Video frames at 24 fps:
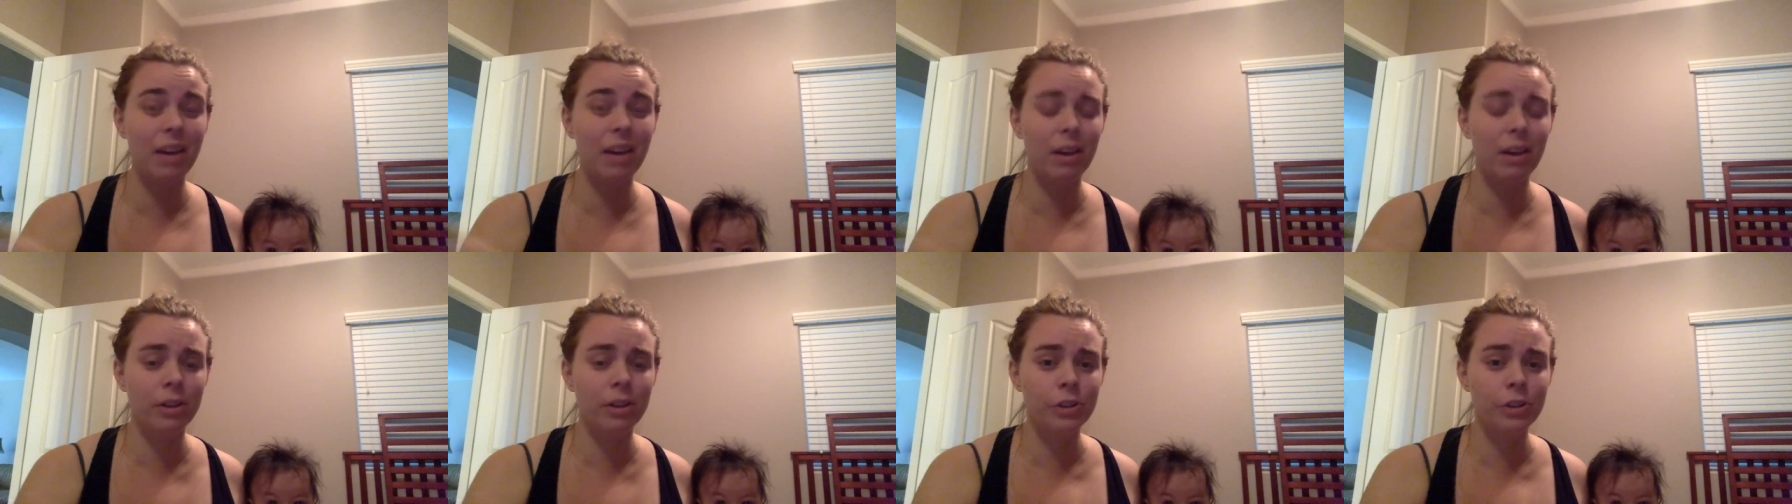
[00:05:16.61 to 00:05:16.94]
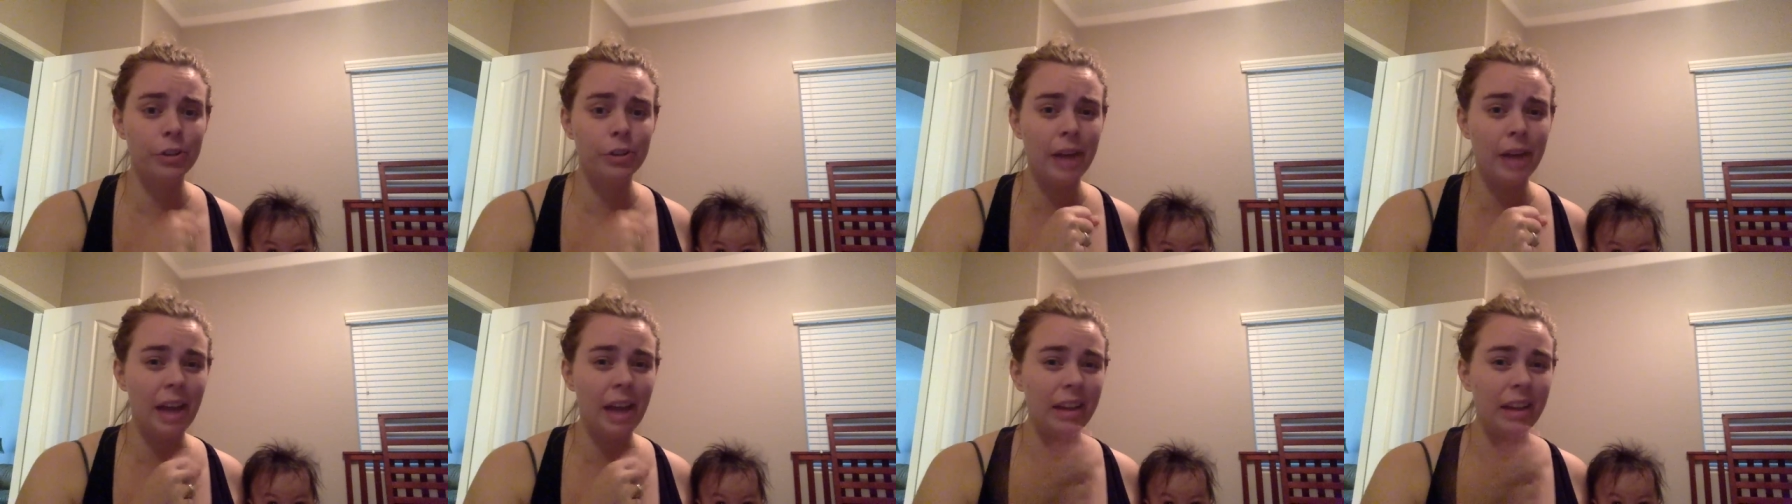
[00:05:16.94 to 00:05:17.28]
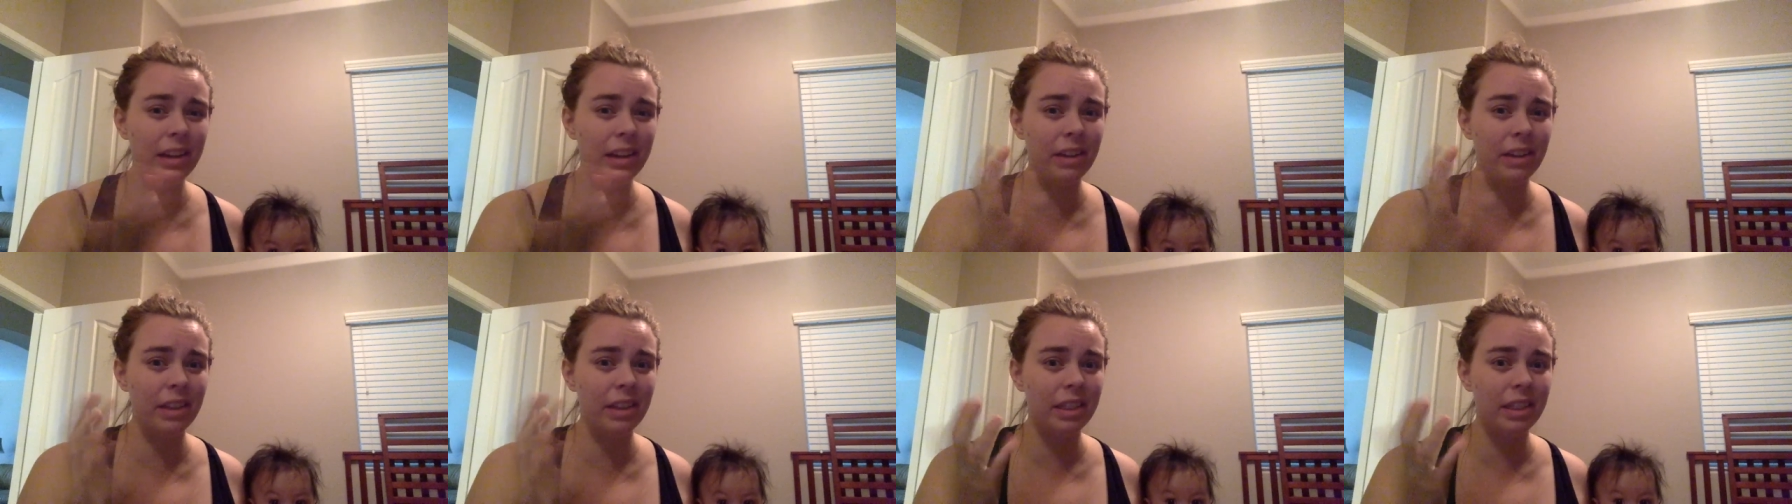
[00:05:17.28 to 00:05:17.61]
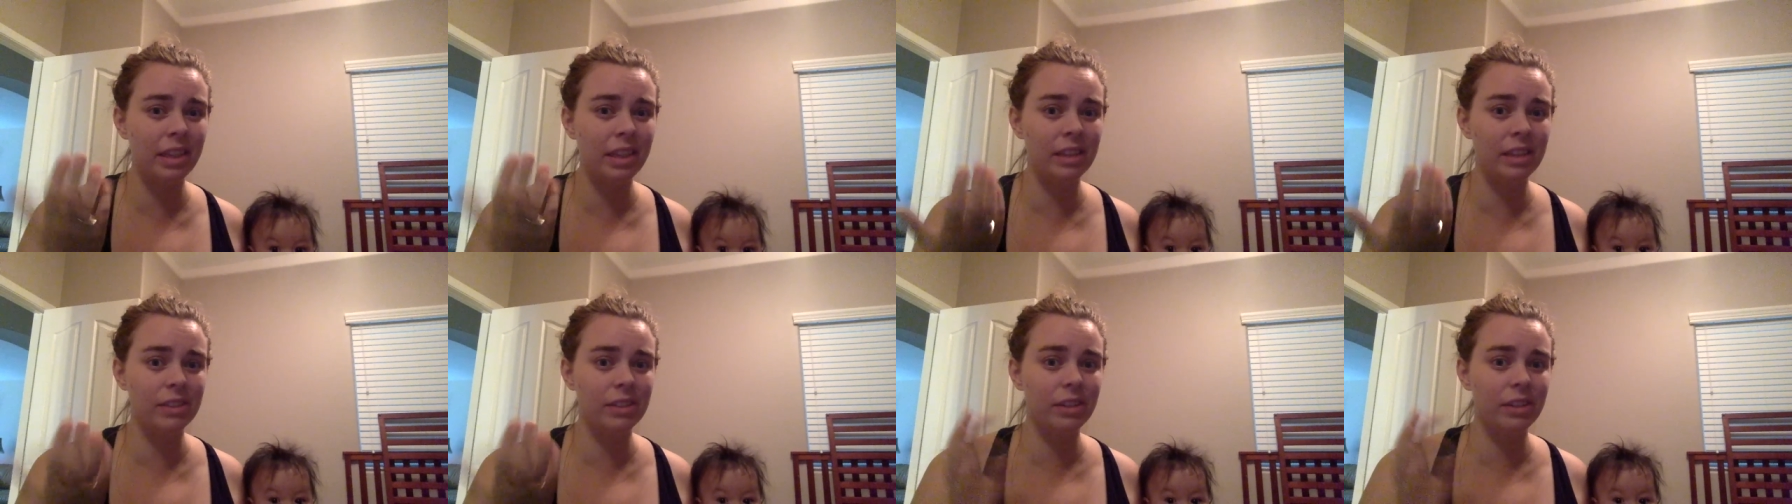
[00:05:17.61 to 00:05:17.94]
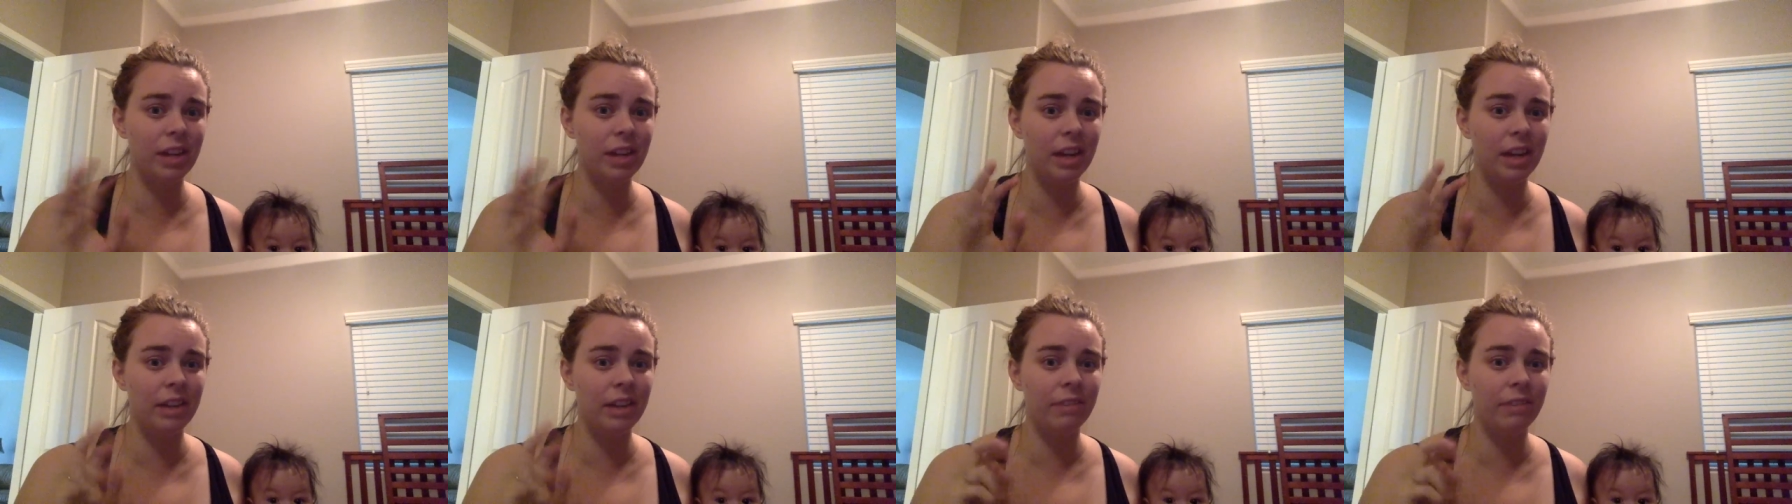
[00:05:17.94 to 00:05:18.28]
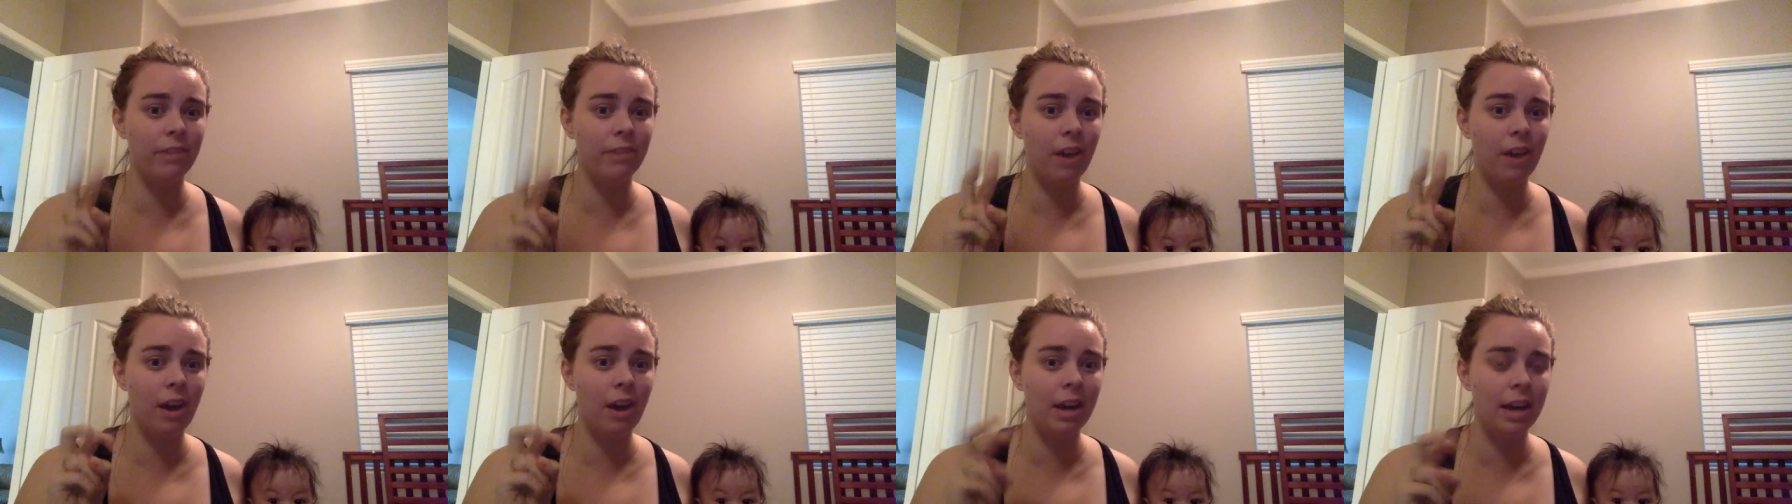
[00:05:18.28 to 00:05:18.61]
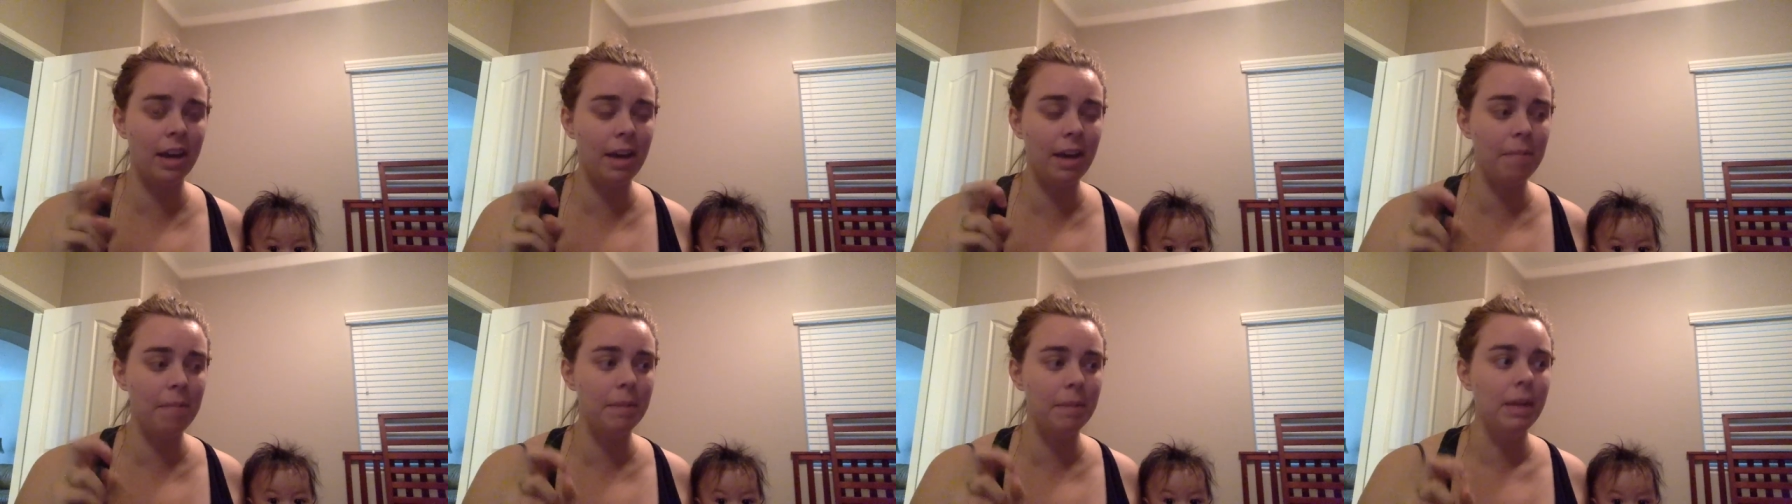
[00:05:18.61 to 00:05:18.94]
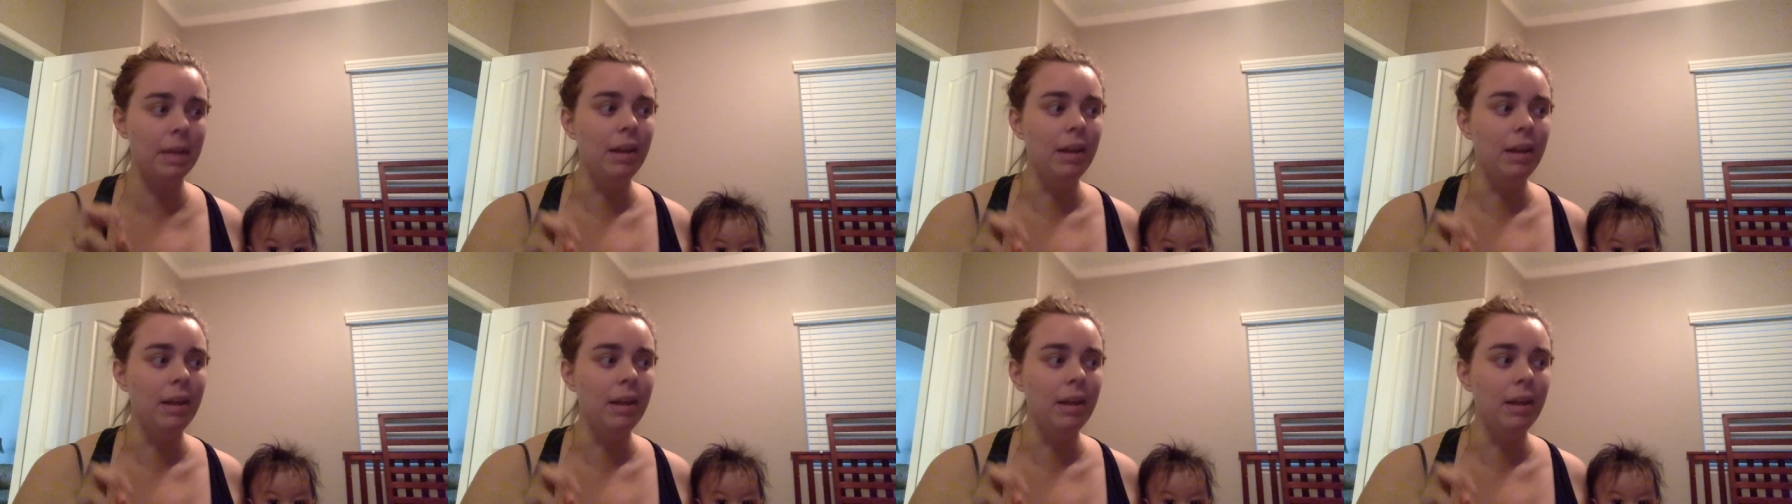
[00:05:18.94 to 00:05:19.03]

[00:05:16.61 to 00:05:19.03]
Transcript: on track now that things are kind of caught up,